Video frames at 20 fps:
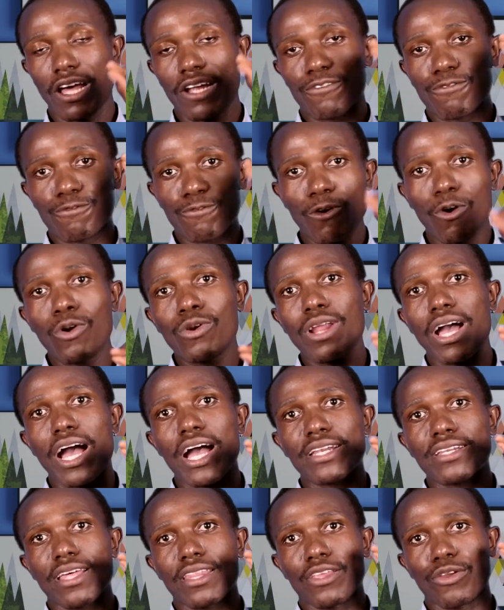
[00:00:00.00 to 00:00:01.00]
fall
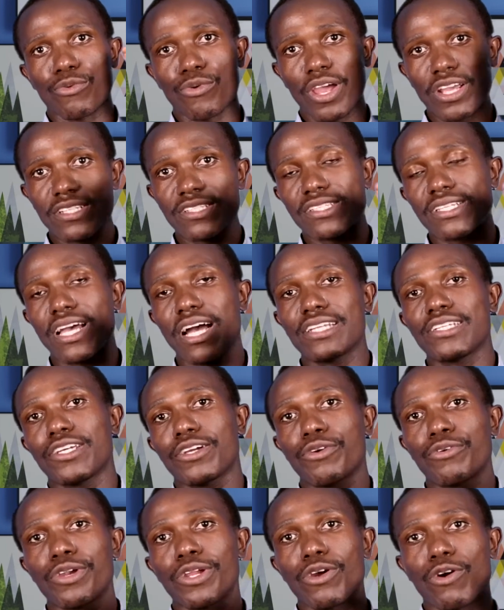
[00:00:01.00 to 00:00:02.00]
under the rights
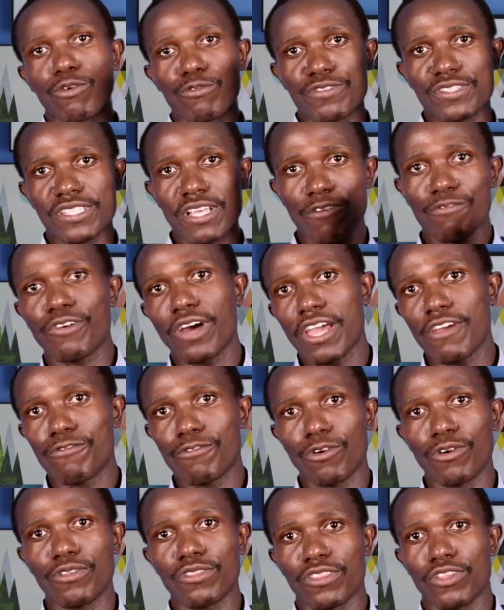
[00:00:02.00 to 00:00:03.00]
category of survival,